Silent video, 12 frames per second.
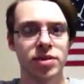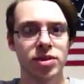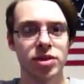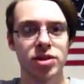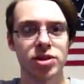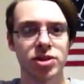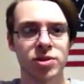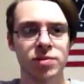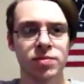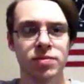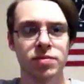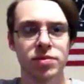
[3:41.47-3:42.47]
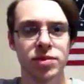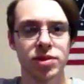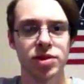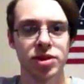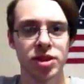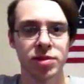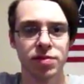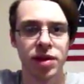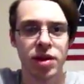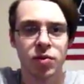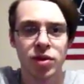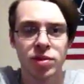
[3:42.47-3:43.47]
Just keep
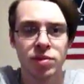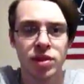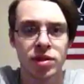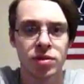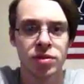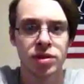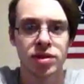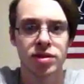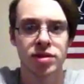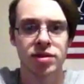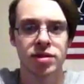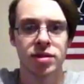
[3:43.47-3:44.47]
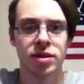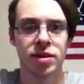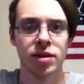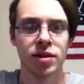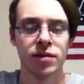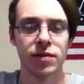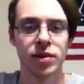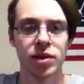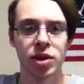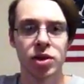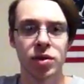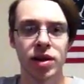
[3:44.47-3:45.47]
bear with me through this
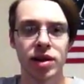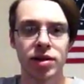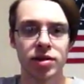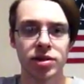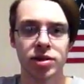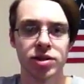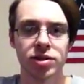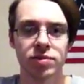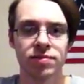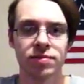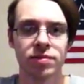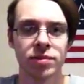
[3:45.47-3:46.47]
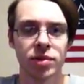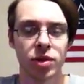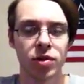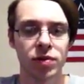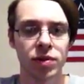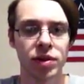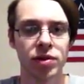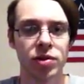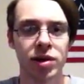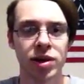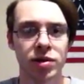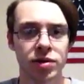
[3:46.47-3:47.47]
video, and just hopefully it'll
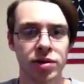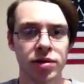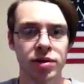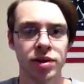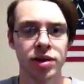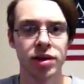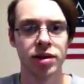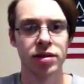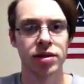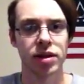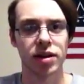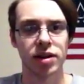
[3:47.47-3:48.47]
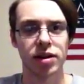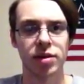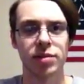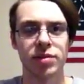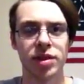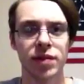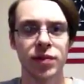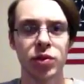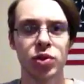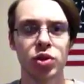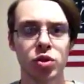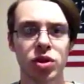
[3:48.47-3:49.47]
turn out good. If
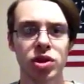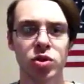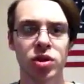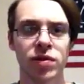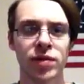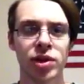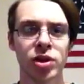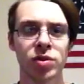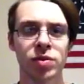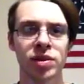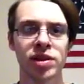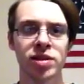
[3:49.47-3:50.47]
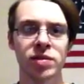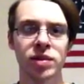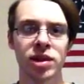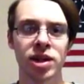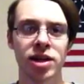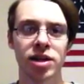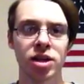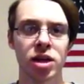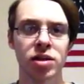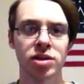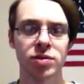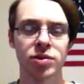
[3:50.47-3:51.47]
you do enjoy the video, please leave a like,
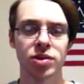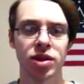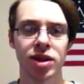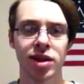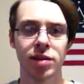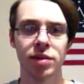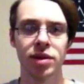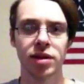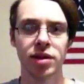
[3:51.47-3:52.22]
comment, subscribe.